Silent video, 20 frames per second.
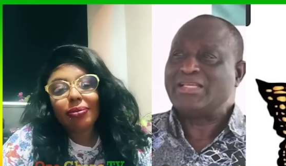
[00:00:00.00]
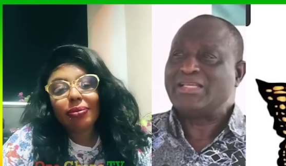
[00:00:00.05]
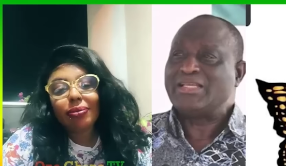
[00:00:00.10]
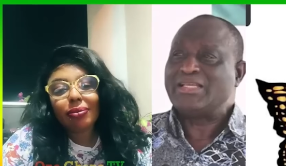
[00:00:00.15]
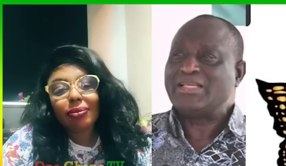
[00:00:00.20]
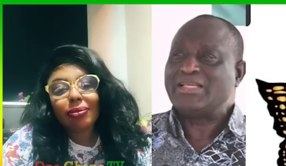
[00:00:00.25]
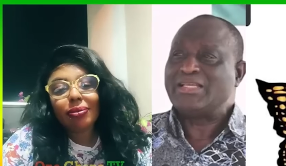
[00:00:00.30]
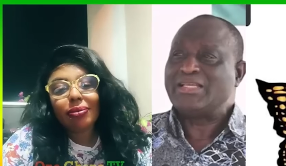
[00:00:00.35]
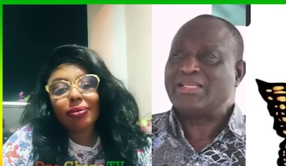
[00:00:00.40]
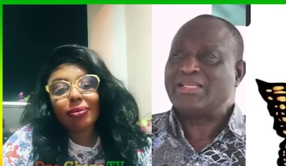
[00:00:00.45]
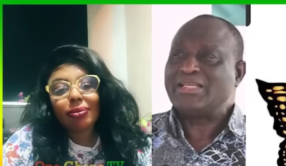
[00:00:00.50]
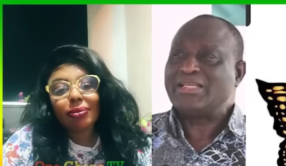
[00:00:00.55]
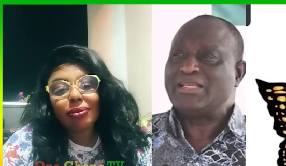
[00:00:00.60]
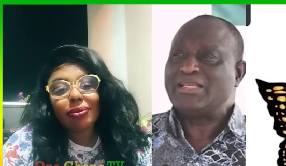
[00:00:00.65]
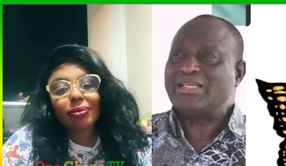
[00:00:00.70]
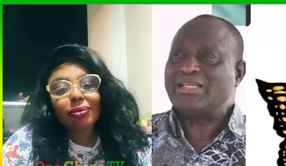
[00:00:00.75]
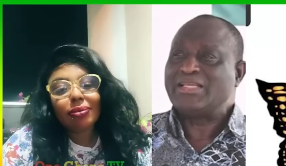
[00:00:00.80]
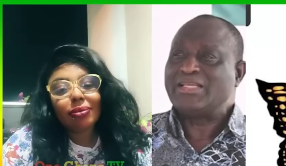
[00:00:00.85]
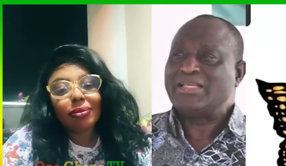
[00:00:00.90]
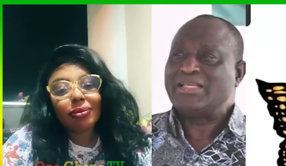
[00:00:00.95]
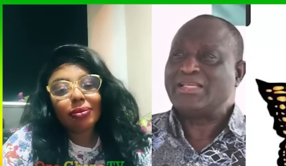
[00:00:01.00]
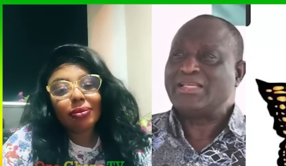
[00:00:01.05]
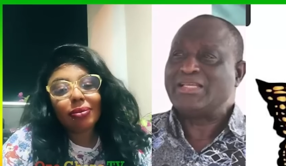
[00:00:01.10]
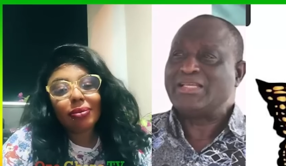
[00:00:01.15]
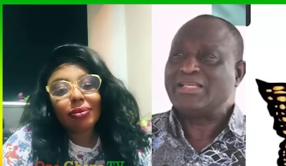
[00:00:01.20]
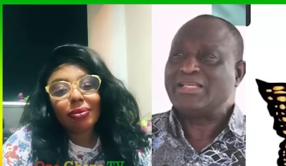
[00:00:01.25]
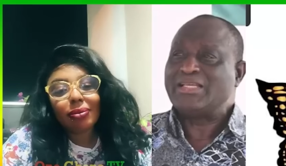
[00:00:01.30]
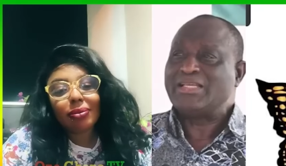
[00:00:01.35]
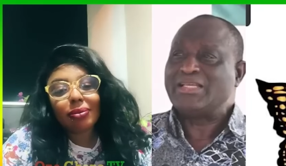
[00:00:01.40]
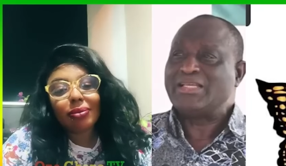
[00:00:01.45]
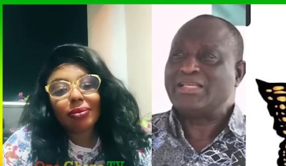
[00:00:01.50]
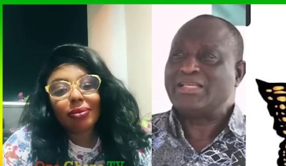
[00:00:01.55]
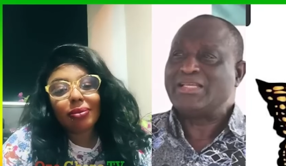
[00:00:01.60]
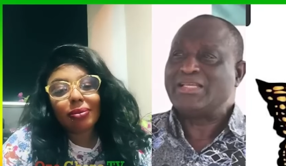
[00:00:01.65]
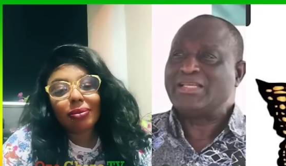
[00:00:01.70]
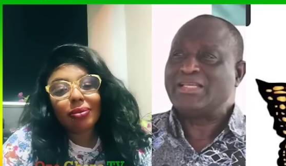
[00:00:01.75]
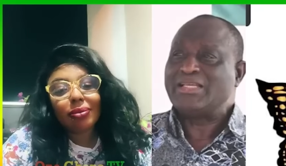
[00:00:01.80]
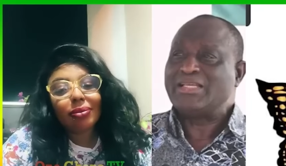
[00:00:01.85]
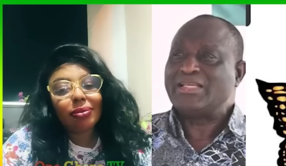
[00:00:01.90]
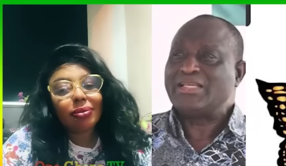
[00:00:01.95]

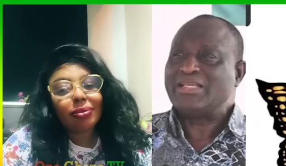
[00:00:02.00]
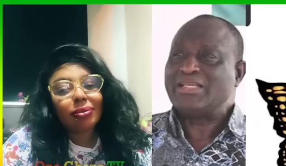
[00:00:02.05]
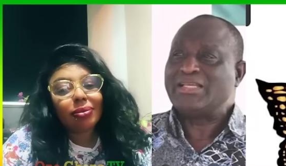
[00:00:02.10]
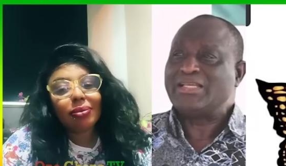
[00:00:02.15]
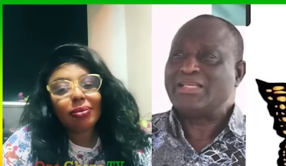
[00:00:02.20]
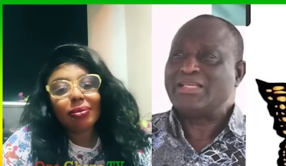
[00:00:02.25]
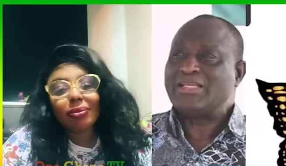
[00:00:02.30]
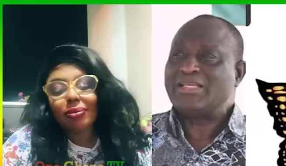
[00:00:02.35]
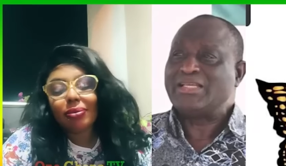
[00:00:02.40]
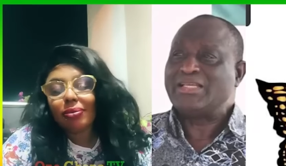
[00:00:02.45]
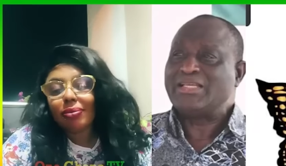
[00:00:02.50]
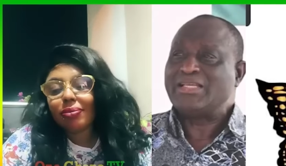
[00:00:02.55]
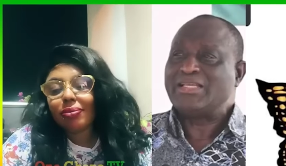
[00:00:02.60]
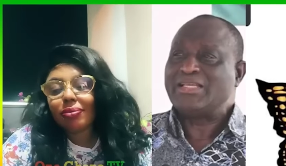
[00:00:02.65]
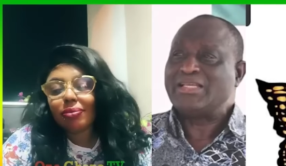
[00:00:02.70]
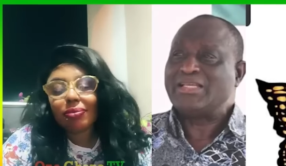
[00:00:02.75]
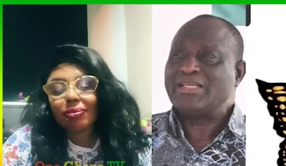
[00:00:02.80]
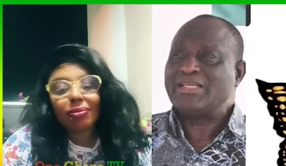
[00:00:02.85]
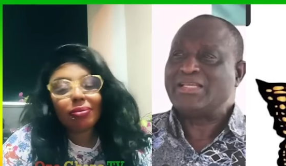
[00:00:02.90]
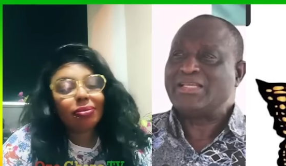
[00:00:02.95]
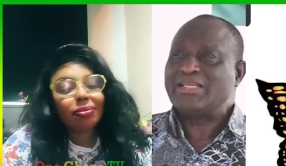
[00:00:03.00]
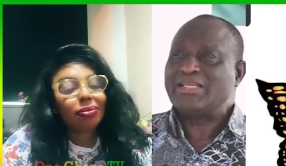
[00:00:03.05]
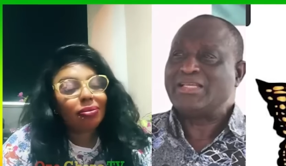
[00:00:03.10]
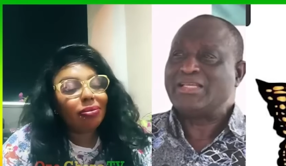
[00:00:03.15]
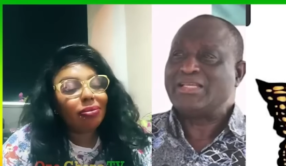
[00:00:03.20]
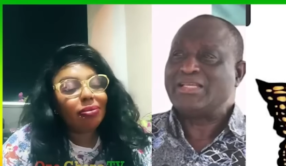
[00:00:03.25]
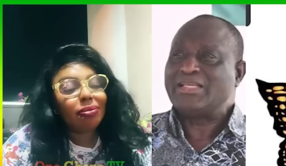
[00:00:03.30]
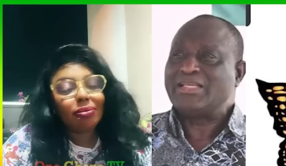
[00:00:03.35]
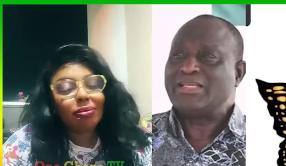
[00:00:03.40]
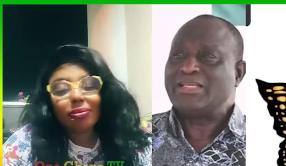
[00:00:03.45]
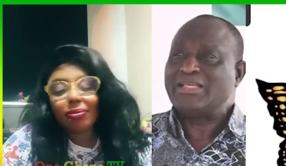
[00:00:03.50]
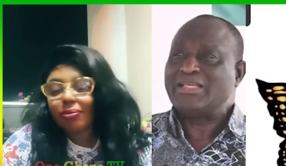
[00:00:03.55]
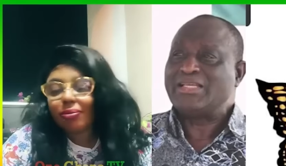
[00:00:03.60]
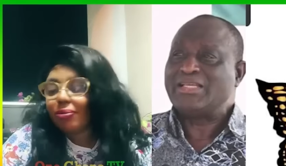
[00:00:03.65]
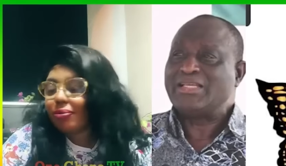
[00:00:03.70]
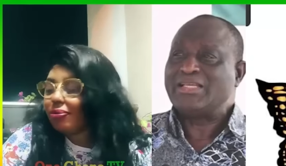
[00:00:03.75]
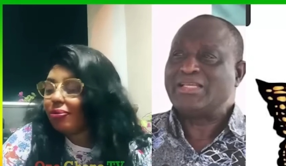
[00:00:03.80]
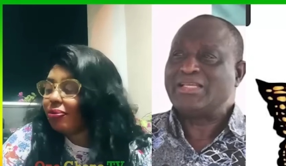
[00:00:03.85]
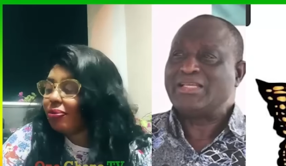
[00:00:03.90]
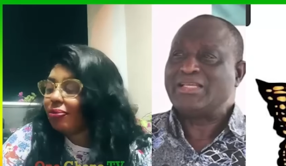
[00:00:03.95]

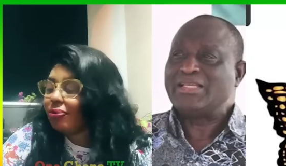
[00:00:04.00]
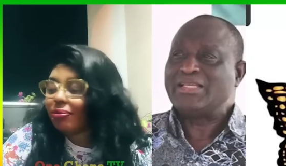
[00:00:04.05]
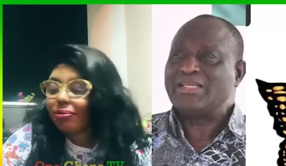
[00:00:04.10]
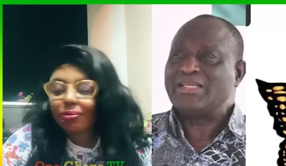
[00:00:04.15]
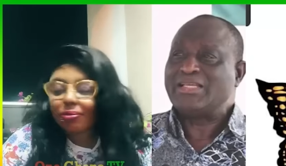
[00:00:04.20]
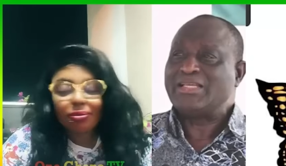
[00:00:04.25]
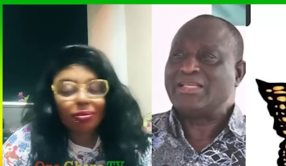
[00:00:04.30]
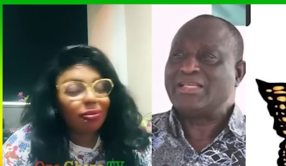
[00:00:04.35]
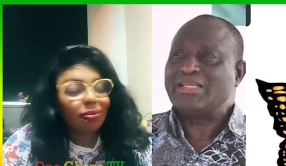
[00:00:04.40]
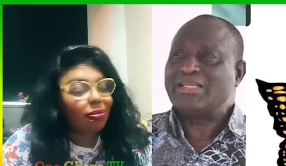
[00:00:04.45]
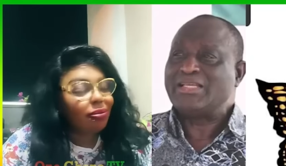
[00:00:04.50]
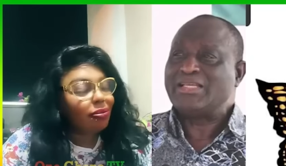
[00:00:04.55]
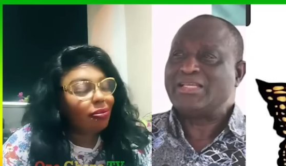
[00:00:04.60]
(no one is talking)